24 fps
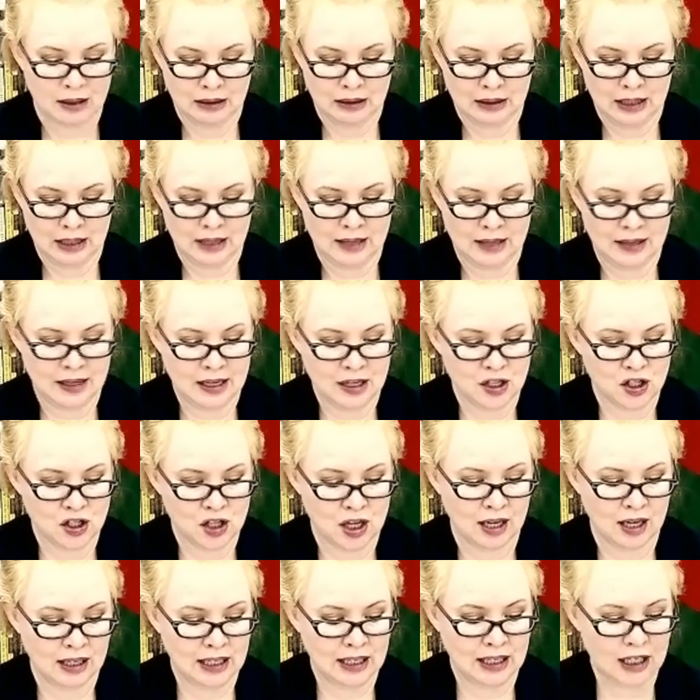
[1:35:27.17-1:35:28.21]
I think,
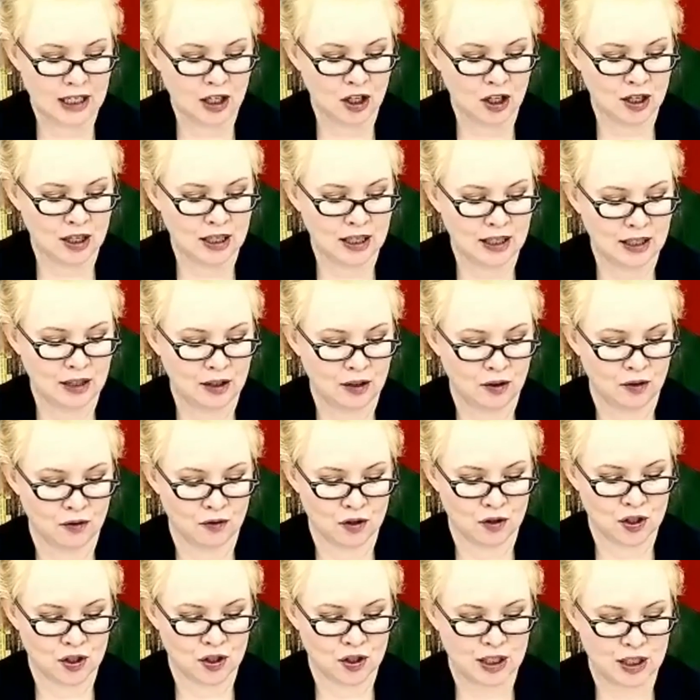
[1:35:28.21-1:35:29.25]
Jahangiri
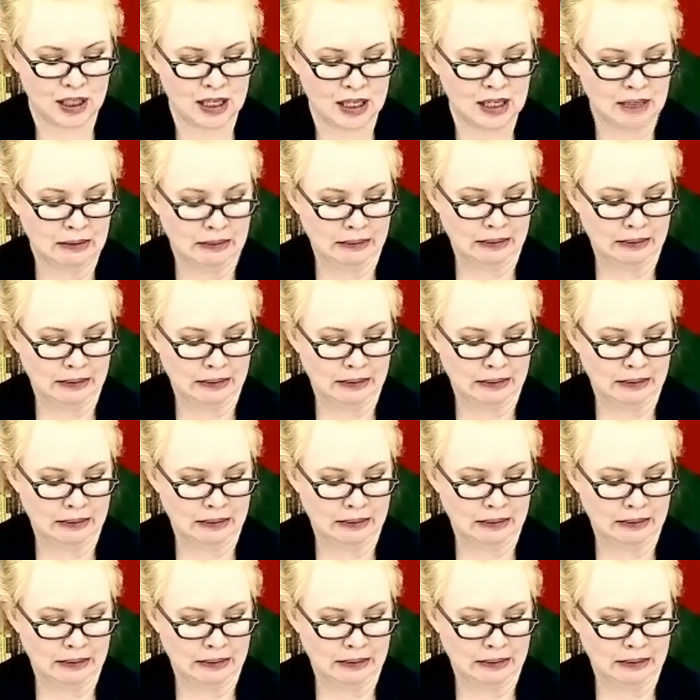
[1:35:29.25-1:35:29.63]
University,